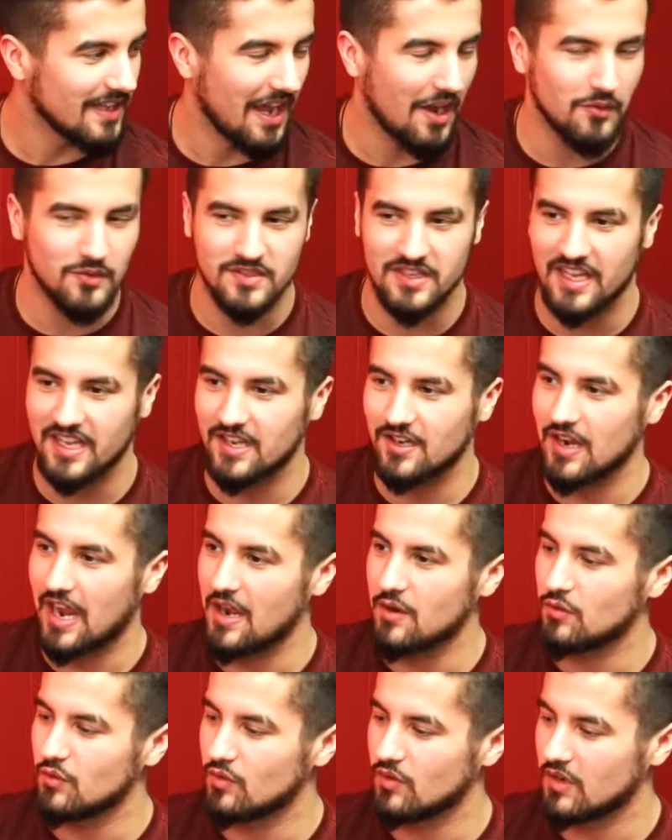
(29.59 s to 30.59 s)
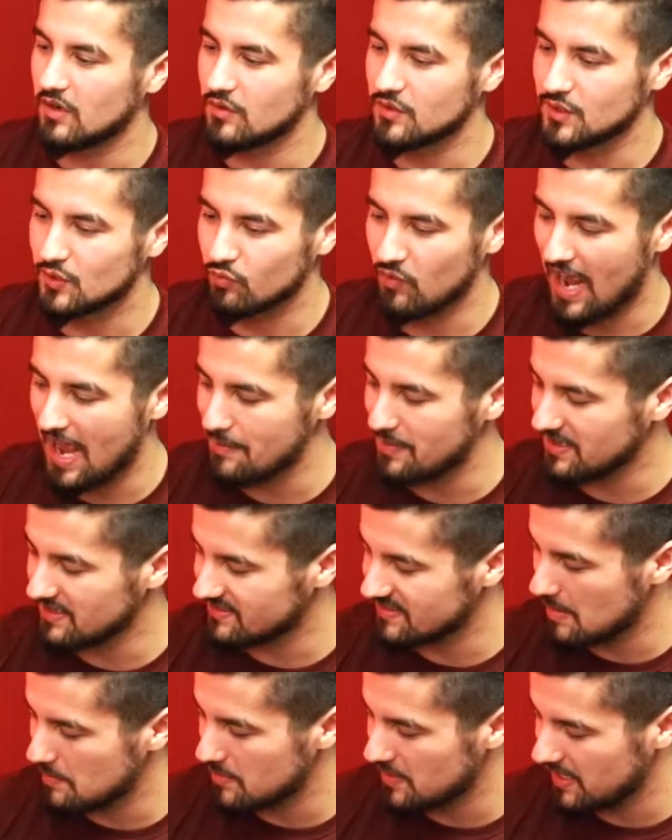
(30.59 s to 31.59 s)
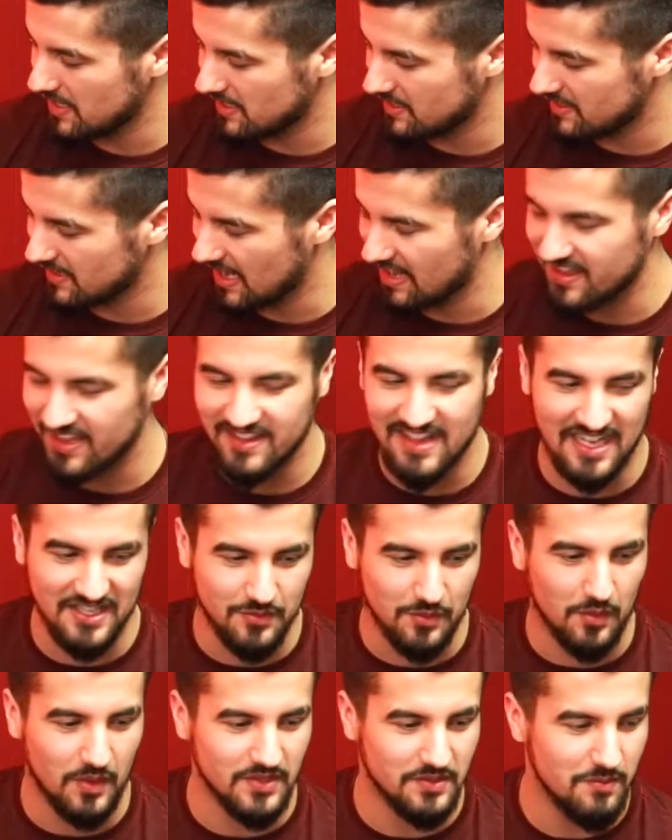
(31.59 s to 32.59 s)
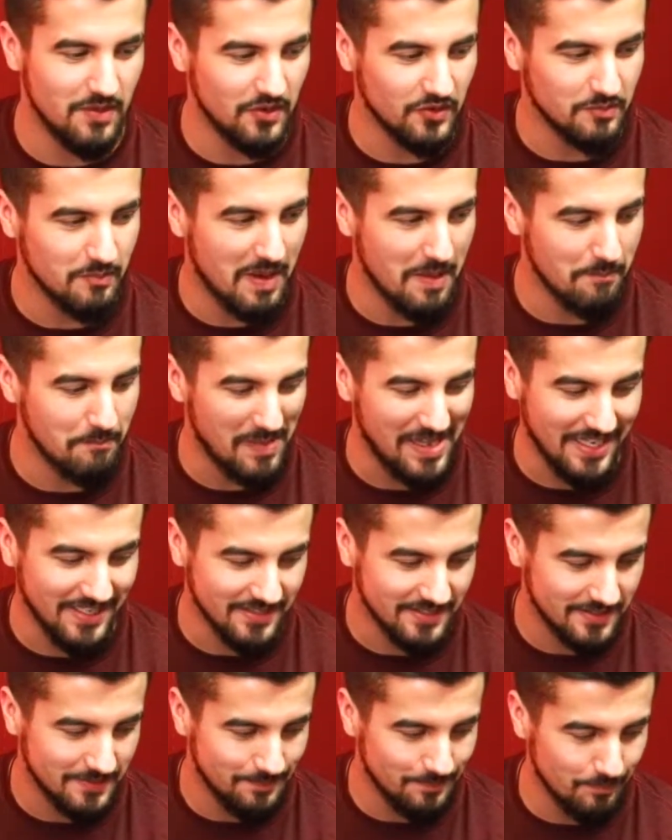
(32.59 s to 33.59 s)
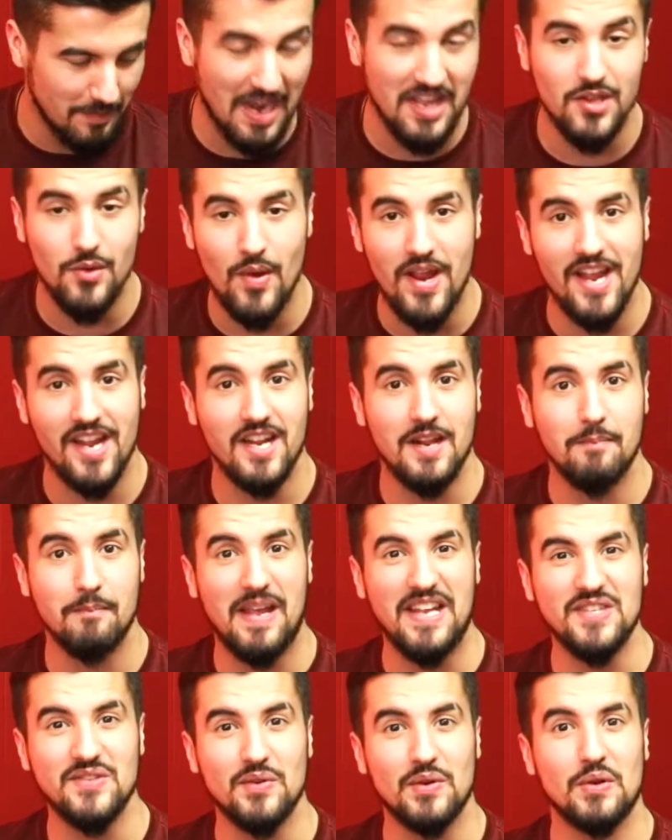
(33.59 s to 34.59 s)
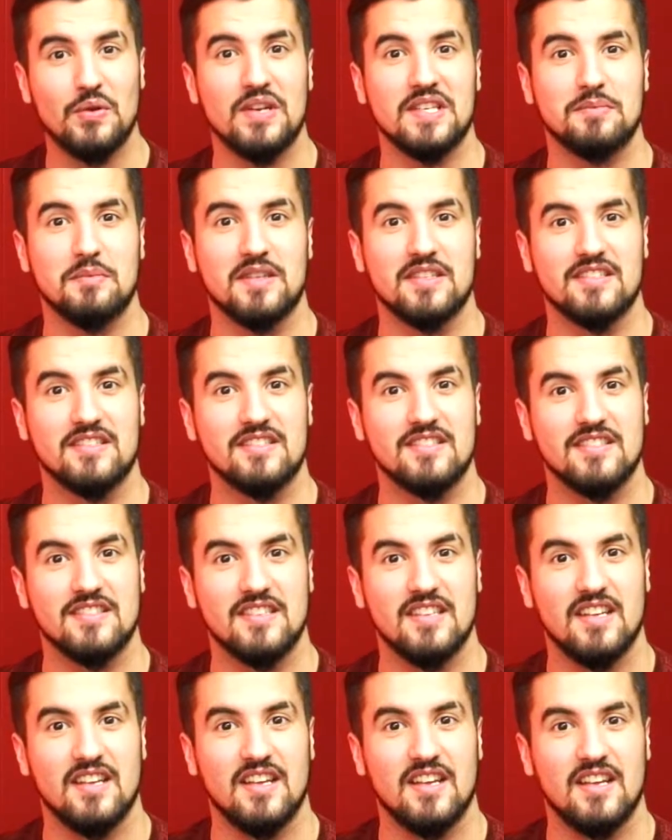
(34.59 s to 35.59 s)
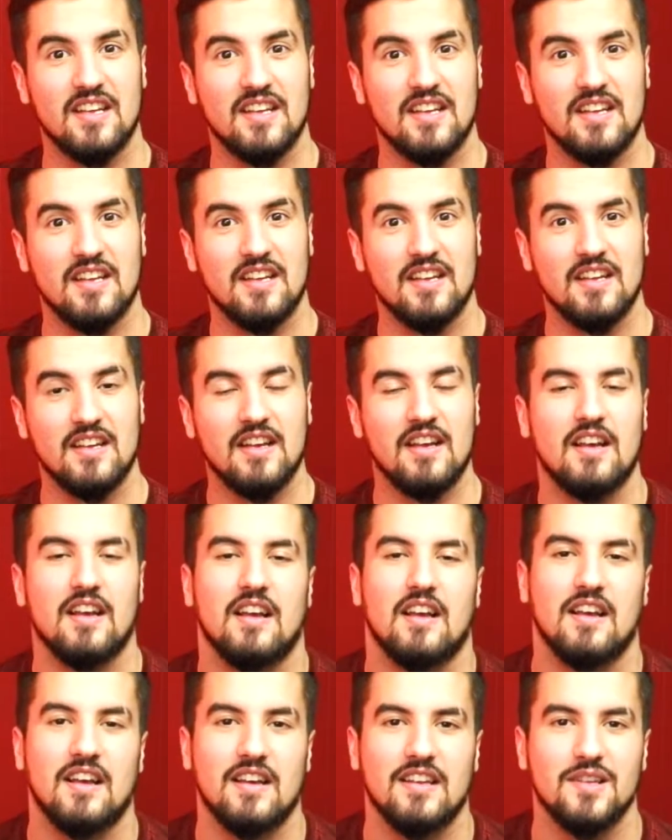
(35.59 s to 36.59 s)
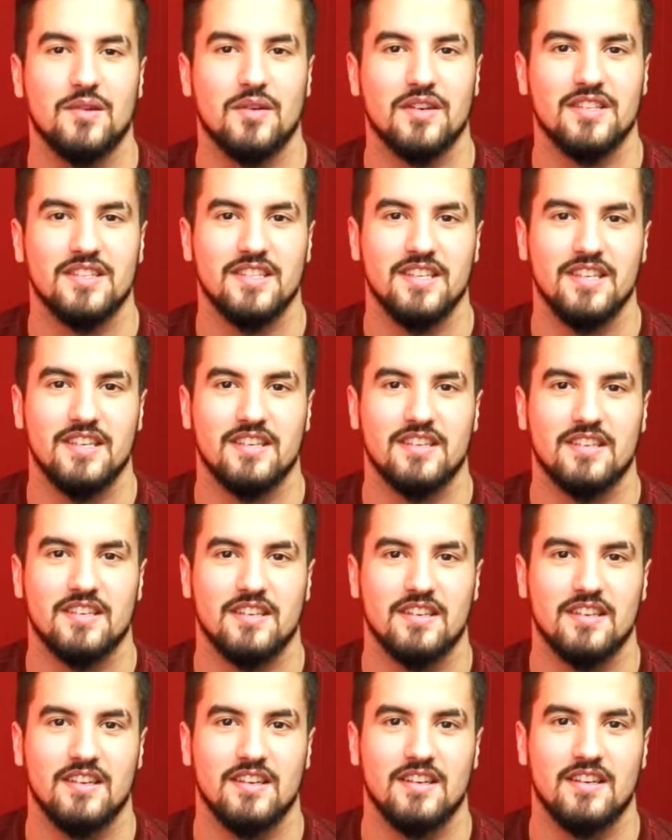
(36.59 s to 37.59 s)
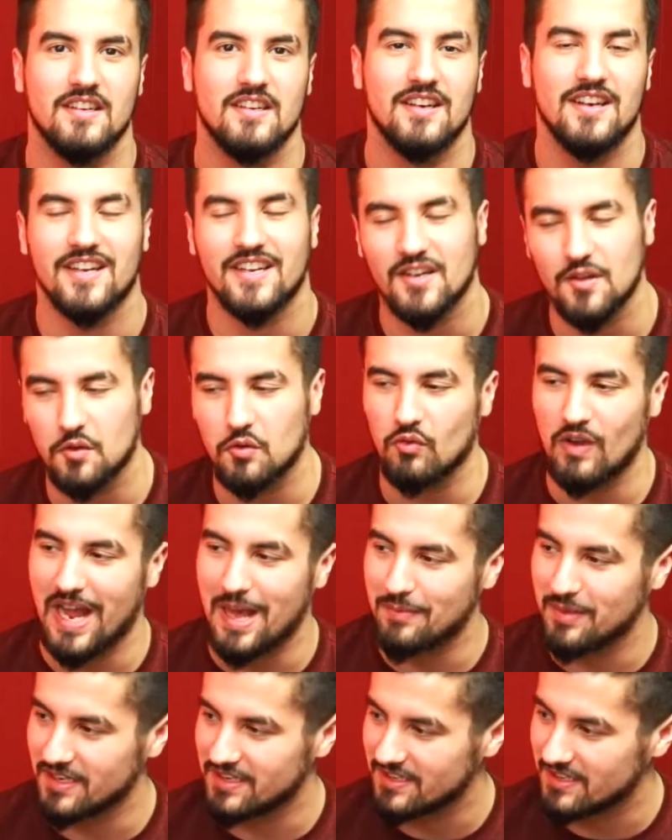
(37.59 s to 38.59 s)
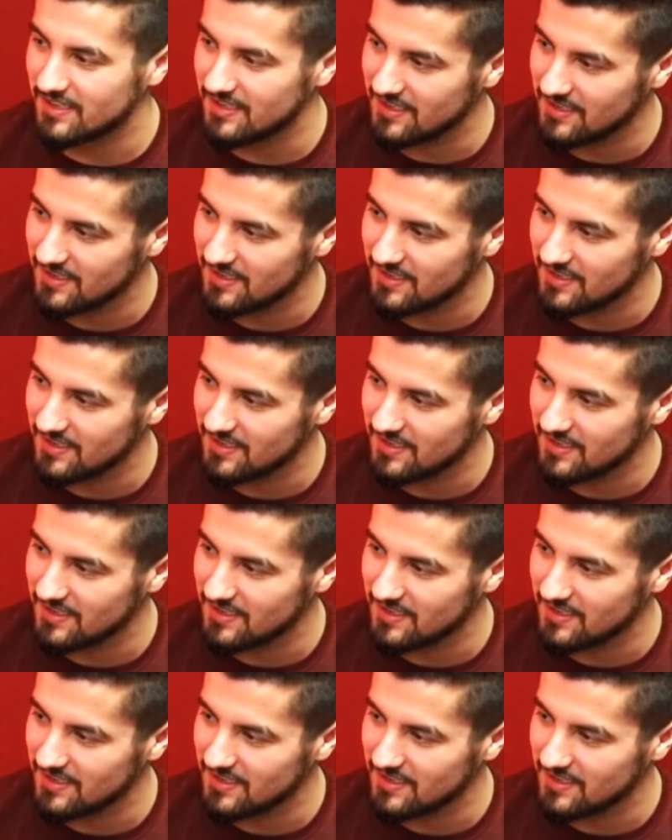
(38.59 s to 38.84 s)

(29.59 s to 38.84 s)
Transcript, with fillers: I was like, I, I was grabbing something. I think that's what it was. It was my mace. By the way, I got a mace for Christmas. Do you want to see it? I gotta go grab it.